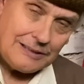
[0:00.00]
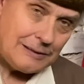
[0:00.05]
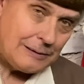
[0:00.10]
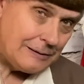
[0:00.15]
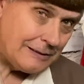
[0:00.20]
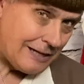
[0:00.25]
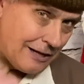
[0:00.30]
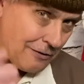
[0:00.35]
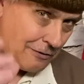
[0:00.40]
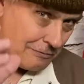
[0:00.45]

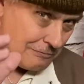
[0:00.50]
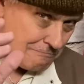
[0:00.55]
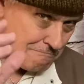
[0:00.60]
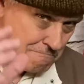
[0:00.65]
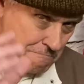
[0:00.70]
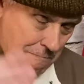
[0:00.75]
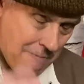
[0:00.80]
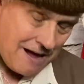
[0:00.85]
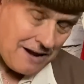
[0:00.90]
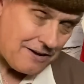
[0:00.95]
Now,
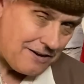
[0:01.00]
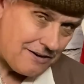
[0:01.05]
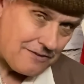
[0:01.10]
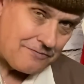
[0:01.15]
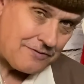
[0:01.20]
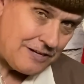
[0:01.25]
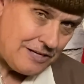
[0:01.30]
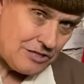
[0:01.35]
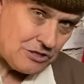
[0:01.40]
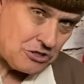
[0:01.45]
many
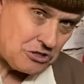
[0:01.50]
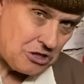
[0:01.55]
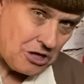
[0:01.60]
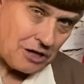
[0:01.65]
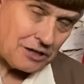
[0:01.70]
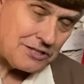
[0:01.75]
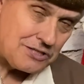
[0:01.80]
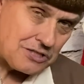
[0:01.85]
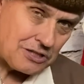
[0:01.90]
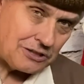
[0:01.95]
of these
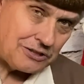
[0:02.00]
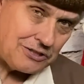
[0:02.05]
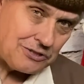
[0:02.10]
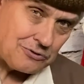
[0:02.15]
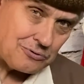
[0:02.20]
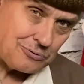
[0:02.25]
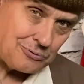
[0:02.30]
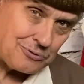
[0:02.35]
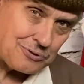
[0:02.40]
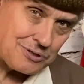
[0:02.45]
knights on these
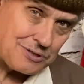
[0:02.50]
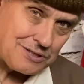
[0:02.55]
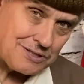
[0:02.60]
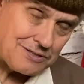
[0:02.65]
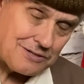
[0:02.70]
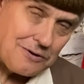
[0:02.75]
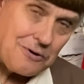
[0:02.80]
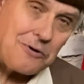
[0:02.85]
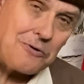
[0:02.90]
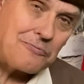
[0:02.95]

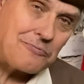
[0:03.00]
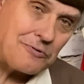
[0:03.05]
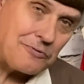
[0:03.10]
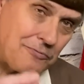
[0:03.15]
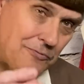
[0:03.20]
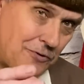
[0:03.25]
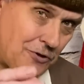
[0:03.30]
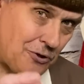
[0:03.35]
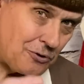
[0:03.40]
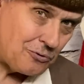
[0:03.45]
horses were
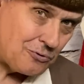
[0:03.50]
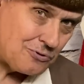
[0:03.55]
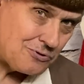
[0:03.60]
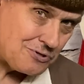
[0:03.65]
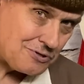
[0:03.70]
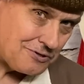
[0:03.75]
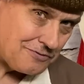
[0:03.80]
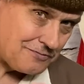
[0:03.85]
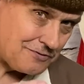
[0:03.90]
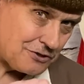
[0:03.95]
from the
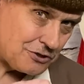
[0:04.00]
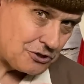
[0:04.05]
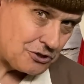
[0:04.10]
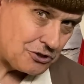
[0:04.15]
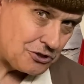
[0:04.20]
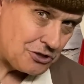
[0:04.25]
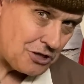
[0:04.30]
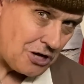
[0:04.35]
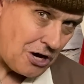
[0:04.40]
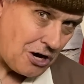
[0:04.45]
Order of the
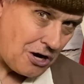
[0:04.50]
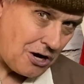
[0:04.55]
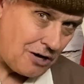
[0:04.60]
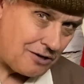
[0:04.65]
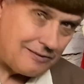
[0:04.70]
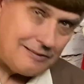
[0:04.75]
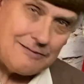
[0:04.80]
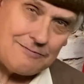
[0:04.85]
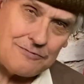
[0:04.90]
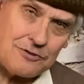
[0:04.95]
Star.
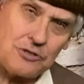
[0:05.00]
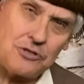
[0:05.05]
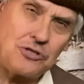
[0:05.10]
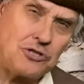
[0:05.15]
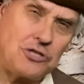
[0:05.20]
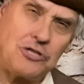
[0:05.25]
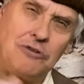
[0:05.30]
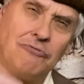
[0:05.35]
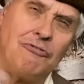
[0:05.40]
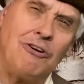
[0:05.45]

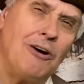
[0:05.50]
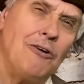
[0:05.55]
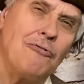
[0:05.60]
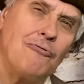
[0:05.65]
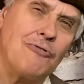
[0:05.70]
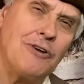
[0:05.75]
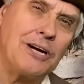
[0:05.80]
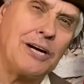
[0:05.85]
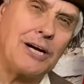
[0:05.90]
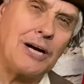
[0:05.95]
This
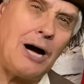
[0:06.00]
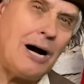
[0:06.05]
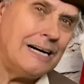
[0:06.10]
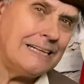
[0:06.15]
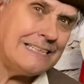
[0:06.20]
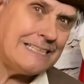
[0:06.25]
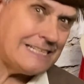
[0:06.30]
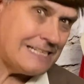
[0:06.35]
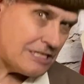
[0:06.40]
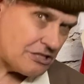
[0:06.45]
chivalric
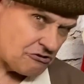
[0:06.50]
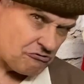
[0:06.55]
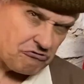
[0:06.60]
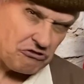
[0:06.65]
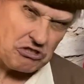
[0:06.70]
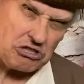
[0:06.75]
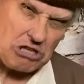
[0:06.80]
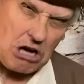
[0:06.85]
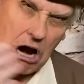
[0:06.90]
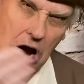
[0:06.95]
idea of
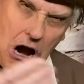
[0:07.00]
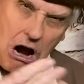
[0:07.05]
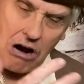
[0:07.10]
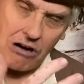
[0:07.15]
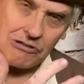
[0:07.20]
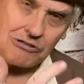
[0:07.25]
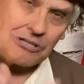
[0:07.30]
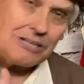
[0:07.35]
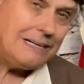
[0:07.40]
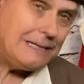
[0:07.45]

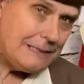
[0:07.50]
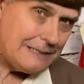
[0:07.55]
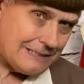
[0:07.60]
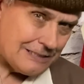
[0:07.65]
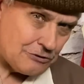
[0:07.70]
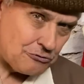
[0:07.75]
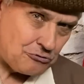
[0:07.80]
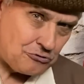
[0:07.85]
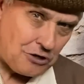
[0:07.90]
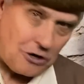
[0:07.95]
charge
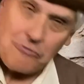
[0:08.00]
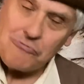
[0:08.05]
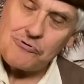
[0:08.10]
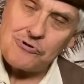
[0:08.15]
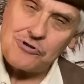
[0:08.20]
and don't